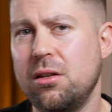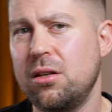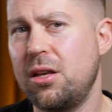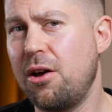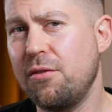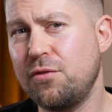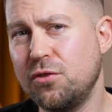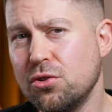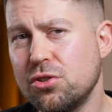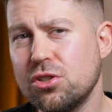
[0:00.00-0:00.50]

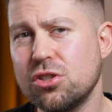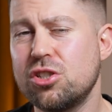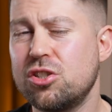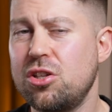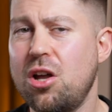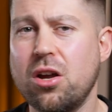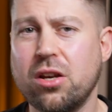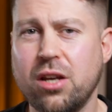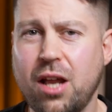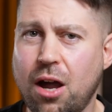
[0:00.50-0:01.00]
Now, if you're just
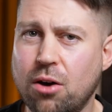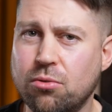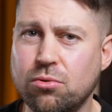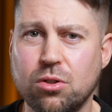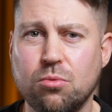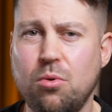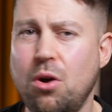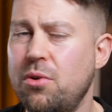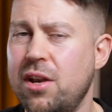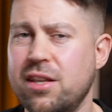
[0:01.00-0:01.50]
starting out,
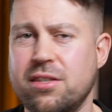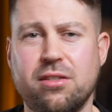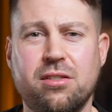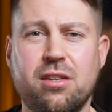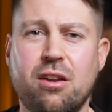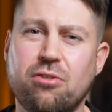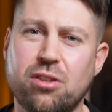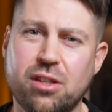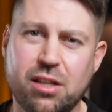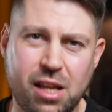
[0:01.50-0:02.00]
you won't
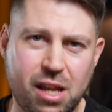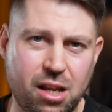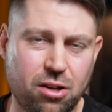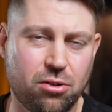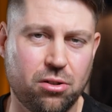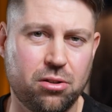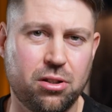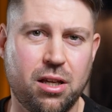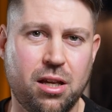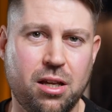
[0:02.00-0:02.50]
necessarily need
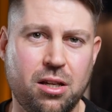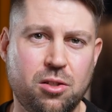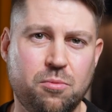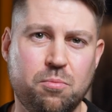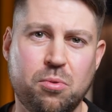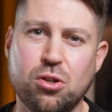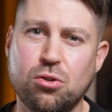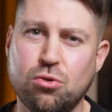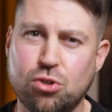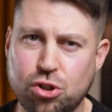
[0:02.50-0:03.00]
all these,
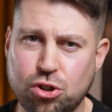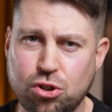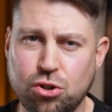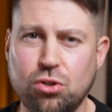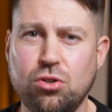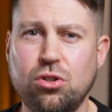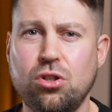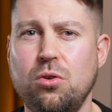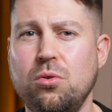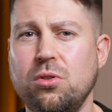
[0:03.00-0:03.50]
but you
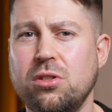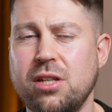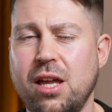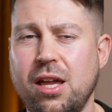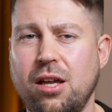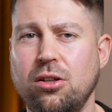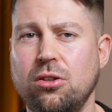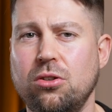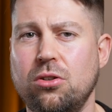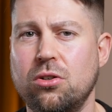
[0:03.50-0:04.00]
should go and
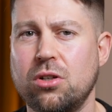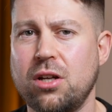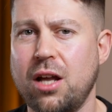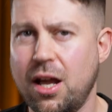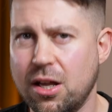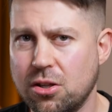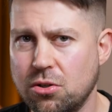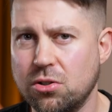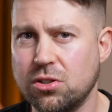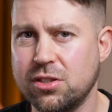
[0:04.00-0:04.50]
take a look
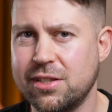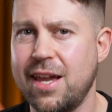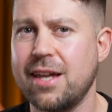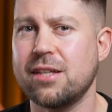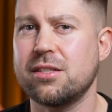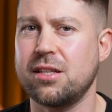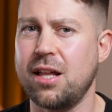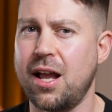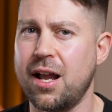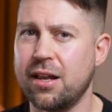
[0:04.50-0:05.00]
at your
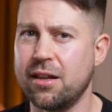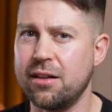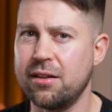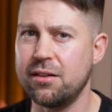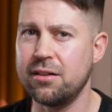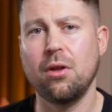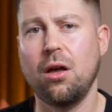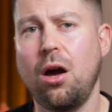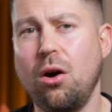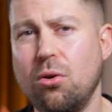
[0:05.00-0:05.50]
tech stack.
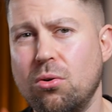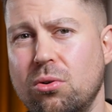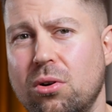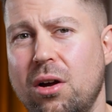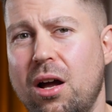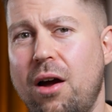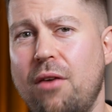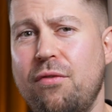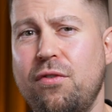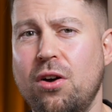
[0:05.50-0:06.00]
Oh,
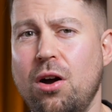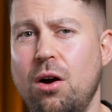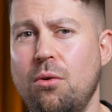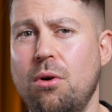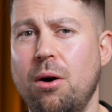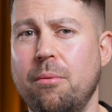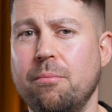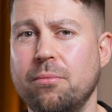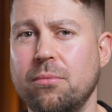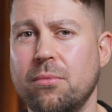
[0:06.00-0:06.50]
I forgot
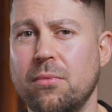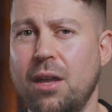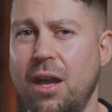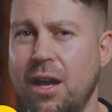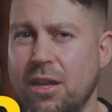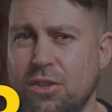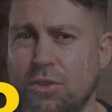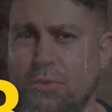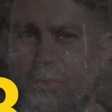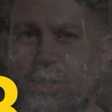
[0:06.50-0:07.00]
one.
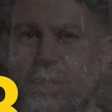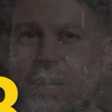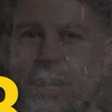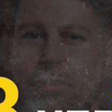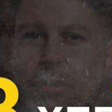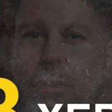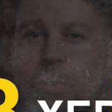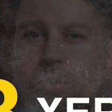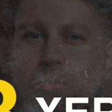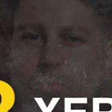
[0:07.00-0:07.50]
I use
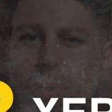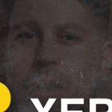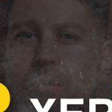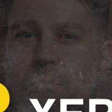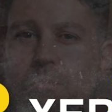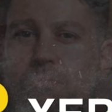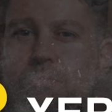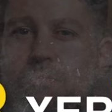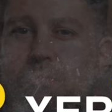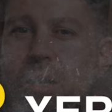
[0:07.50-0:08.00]
Xero as well,
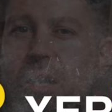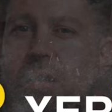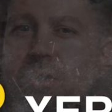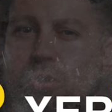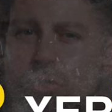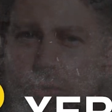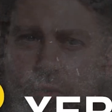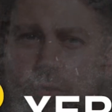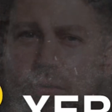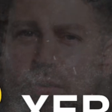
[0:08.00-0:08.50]
but I
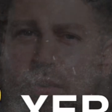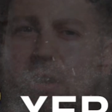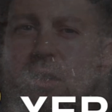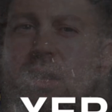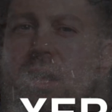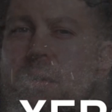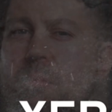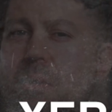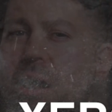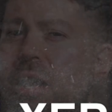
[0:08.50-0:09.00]
do feel
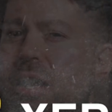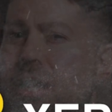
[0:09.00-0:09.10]
like my